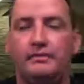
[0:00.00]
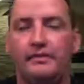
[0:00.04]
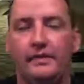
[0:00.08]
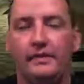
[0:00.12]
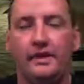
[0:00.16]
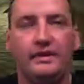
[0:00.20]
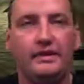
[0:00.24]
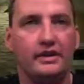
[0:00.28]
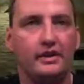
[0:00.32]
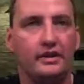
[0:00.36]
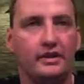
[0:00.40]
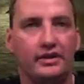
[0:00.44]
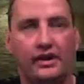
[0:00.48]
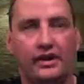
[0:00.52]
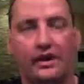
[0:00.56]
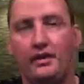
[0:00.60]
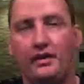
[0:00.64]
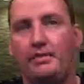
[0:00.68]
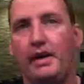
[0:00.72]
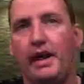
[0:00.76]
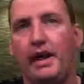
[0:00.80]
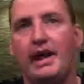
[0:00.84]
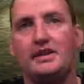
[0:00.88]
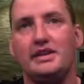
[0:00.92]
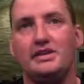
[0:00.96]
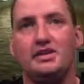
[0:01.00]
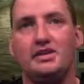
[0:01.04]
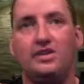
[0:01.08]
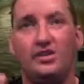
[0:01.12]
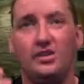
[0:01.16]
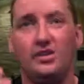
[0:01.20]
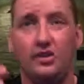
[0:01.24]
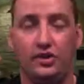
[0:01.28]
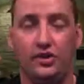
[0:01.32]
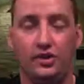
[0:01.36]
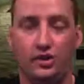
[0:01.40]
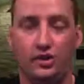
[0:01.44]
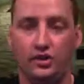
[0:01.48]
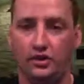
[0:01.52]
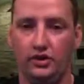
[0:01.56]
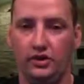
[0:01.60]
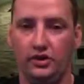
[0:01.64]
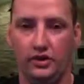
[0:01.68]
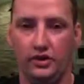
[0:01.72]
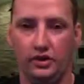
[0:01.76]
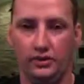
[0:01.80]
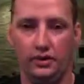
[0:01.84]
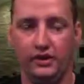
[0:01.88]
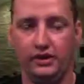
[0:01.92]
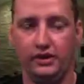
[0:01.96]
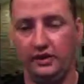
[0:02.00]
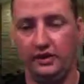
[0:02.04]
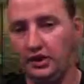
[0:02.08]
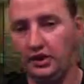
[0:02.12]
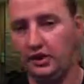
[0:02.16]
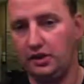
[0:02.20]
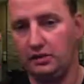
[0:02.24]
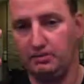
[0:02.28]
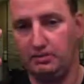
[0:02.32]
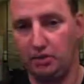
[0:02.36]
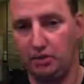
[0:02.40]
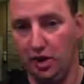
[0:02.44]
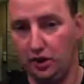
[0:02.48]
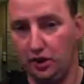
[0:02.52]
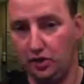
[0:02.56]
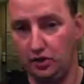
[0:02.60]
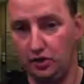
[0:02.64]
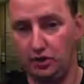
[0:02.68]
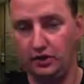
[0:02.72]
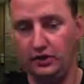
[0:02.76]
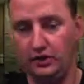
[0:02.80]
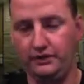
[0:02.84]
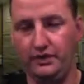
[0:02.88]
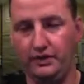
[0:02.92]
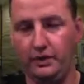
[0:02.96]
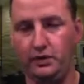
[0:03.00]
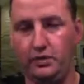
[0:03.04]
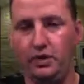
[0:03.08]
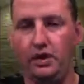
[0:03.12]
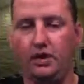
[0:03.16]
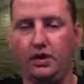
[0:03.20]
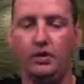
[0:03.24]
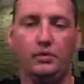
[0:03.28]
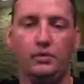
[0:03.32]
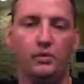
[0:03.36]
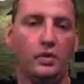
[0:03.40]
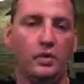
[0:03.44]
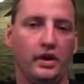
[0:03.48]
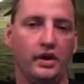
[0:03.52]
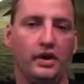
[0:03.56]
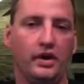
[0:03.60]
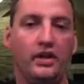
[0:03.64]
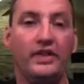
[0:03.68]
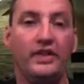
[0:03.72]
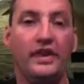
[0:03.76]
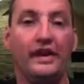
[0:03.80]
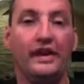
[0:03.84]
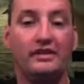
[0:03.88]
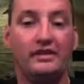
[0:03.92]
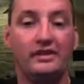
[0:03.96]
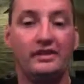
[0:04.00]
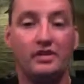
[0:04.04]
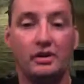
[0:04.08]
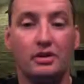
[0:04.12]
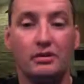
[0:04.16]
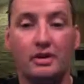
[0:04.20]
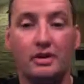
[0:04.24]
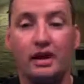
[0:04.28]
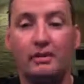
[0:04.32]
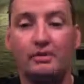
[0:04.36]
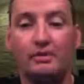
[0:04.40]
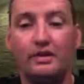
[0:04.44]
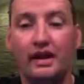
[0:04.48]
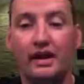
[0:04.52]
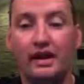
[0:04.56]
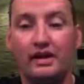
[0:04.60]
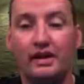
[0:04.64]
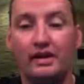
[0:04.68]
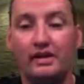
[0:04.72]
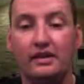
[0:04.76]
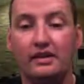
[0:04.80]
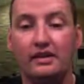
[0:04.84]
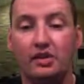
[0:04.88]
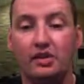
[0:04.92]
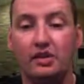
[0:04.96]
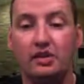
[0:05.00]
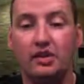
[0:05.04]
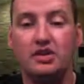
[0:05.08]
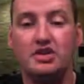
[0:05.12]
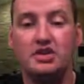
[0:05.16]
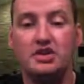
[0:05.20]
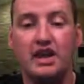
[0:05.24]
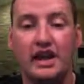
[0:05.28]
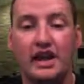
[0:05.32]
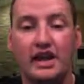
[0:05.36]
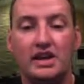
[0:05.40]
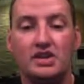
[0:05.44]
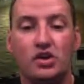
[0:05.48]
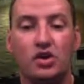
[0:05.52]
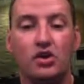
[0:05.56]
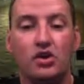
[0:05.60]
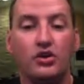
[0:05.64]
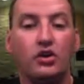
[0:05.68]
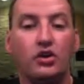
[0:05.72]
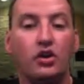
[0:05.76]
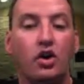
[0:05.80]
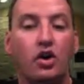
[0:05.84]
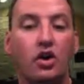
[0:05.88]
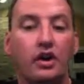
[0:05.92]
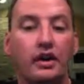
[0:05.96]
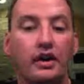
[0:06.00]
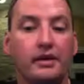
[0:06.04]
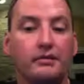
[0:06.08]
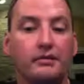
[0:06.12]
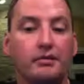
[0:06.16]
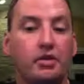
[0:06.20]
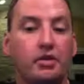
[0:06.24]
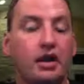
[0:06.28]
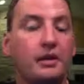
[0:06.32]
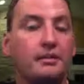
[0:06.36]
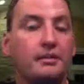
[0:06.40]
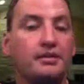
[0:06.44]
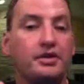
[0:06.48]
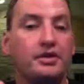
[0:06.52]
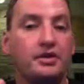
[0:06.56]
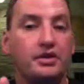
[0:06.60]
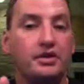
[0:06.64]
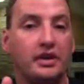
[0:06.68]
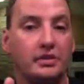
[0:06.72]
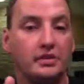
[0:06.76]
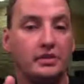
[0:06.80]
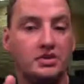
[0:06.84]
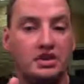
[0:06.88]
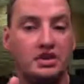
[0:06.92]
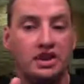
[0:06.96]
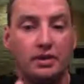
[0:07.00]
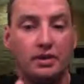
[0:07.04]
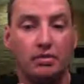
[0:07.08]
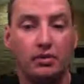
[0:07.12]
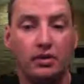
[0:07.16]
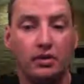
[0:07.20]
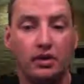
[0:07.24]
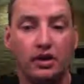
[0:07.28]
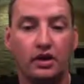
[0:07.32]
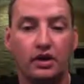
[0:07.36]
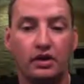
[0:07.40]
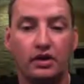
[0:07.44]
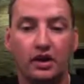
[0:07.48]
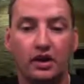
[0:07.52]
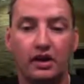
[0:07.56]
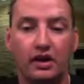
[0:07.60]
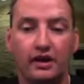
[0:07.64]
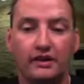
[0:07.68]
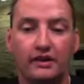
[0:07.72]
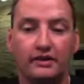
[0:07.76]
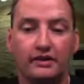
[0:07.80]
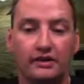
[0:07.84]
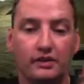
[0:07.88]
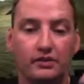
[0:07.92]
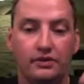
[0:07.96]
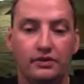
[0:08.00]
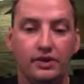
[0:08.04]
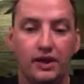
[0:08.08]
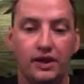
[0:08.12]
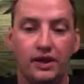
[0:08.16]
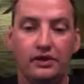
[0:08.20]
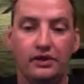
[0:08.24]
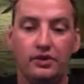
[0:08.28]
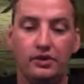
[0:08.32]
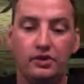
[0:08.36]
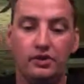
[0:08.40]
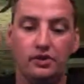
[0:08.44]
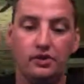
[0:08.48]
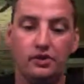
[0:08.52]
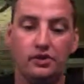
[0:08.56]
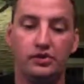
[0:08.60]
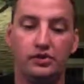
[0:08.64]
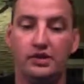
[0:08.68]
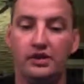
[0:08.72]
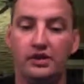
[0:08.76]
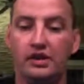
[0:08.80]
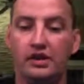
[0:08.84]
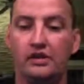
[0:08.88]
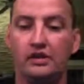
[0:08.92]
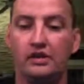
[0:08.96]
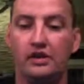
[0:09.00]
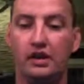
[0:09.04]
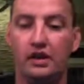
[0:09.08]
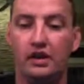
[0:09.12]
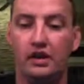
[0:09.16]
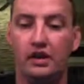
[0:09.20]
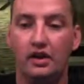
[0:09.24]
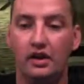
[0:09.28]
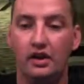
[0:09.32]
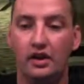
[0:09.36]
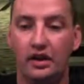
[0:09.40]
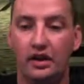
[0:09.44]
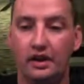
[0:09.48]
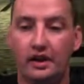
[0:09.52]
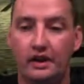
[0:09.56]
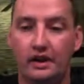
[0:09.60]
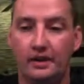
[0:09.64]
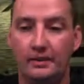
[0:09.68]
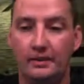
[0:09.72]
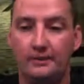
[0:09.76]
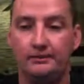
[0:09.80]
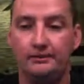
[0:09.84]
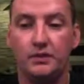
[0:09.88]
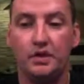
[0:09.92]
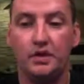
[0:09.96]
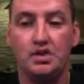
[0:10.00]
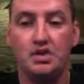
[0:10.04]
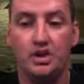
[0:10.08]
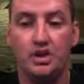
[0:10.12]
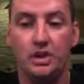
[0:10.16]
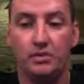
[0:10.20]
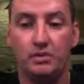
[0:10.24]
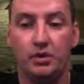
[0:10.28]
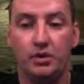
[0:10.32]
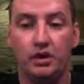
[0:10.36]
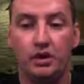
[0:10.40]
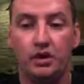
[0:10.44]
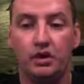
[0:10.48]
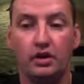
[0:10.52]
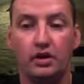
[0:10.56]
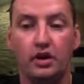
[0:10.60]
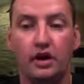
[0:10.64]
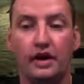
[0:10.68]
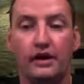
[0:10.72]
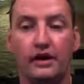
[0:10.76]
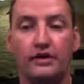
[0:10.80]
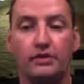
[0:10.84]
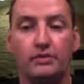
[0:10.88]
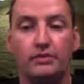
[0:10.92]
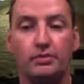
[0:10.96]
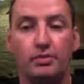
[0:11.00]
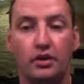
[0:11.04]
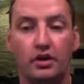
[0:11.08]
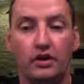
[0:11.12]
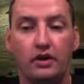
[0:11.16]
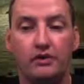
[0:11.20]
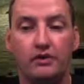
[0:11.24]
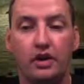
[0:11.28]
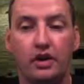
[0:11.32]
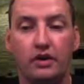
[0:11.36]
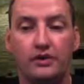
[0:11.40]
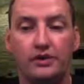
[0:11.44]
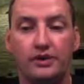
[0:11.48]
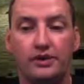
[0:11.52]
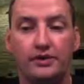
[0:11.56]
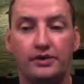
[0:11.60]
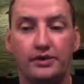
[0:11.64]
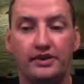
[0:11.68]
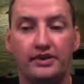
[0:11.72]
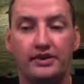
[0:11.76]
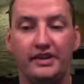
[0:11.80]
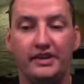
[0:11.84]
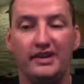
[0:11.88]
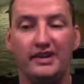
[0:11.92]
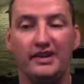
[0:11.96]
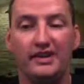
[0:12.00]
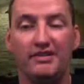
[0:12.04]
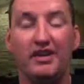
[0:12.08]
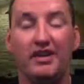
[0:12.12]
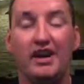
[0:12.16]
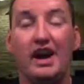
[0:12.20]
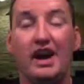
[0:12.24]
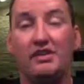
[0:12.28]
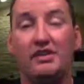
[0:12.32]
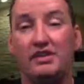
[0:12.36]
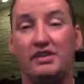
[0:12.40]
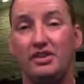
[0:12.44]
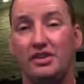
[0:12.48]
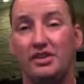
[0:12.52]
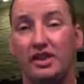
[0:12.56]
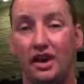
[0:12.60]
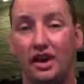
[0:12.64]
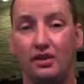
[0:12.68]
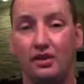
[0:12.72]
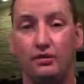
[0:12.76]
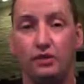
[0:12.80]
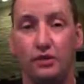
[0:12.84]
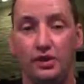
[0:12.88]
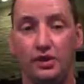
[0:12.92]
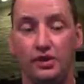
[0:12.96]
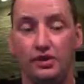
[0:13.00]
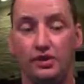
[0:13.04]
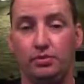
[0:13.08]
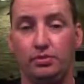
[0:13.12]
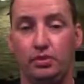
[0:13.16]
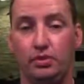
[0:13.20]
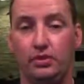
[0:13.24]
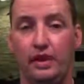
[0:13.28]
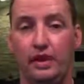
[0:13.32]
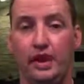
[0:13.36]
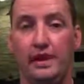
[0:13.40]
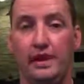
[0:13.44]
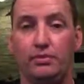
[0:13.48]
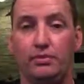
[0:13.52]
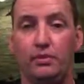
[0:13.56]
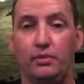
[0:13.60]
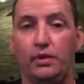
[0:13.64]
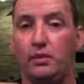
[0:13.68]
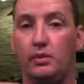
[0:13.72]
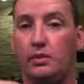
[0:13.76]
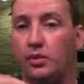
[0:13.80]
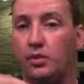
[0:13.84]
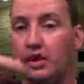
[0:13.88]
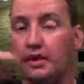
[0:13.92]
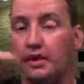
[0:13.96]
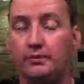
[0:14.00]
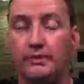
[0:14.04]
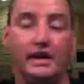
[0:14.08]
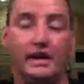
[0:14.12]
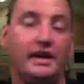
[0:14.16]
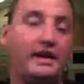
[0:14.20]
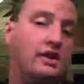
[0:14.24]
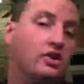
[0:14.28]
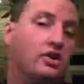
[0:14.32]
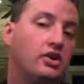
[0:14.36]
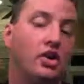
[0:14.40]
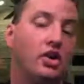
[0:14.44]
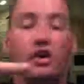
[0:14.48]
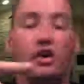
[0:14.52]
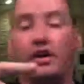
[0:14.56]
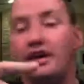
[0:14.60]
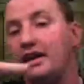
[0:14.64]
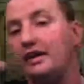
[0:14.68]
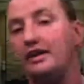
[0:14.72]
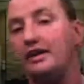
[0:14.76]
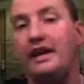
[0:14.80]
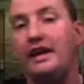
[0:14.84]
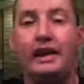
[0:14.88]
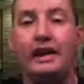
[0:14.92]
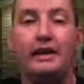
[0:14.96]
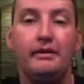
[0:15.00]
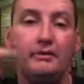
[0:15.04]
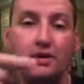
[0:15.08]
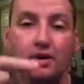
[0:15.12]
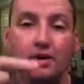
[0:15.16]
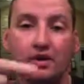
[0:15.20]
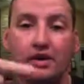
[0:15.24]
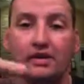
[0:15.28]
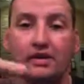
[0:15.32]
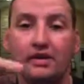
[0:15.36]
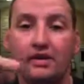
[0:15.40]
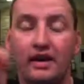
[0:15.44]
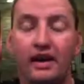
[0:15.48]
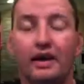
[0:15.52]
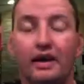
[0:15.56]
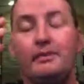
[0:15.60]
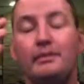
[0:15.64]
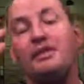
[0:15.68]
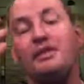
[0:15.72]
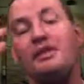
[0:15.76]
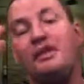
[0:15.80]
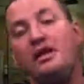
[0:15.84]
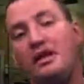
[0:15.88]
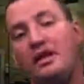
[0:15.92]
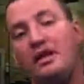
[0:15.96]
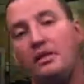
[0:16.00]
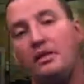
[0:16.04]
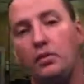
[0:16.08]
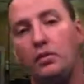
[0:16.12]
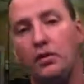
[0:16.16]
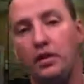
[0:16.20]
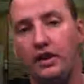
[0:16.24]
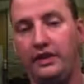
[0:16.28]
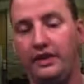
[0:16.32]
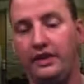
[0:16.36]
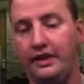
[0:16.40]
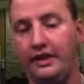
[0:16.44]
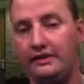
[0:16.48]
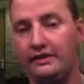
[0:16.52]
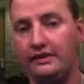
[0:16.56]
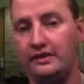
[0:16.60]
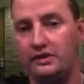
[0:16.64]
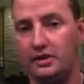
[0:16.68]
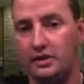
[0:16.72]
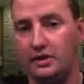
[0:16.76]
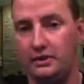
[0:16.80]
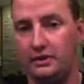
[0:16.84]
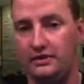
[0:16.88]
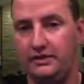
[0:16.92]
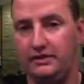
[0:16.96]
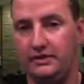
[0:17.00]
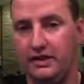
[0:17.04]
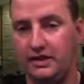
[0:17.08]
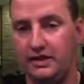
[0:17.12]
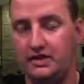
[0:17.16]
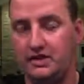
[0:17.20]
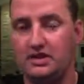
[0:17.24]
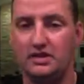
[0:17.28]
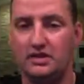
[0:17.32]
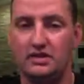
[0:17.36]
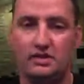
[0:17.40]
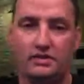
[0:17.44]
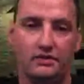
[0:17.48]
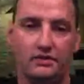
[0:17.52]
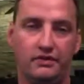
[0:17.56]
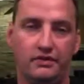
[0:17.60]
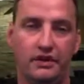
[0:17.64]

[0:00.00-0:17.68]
In this set of patches, there's it's another bundle, if you will. One of the things that's going to be updated is they're going to change all the login prompts that you get with SharePoint Online. So if you guys are using SharePoint Online as part of Office 365 and you're tired of Windows 8.1 making you log in 8 million times, one of the things that's going to be fixed.